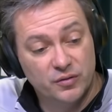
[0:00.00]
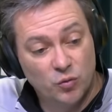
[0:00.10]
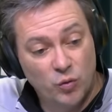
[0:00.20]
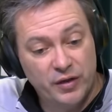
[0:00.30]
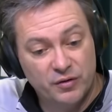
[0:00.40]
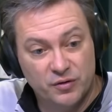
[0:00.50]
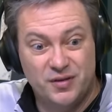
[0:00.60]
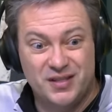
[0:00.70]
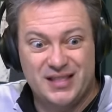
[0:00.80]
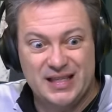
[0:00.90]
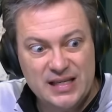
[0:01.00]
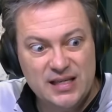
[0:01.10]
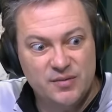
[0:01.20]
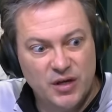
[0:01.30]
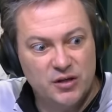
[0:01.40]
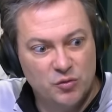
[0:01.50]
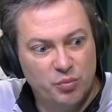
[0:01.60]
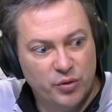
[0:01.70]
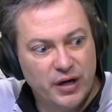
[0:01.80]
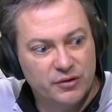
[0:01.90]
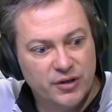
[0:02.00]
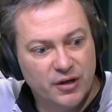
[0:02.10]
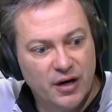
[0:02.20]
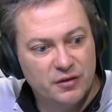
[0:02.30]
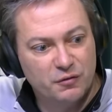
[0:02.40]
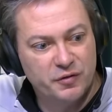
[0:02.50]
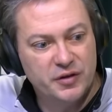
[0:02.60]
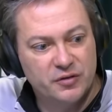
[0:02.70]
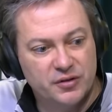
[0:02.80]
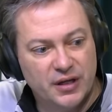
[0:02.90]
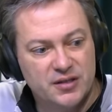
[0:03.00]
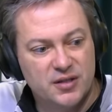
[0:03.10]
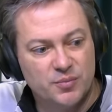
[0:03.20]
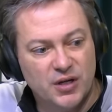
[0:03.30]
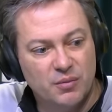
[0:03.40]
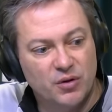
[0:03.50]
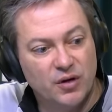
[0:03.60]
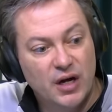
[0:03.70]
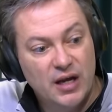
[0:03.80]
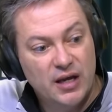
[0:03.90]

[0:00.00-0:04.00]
the team that you put out there on the field next September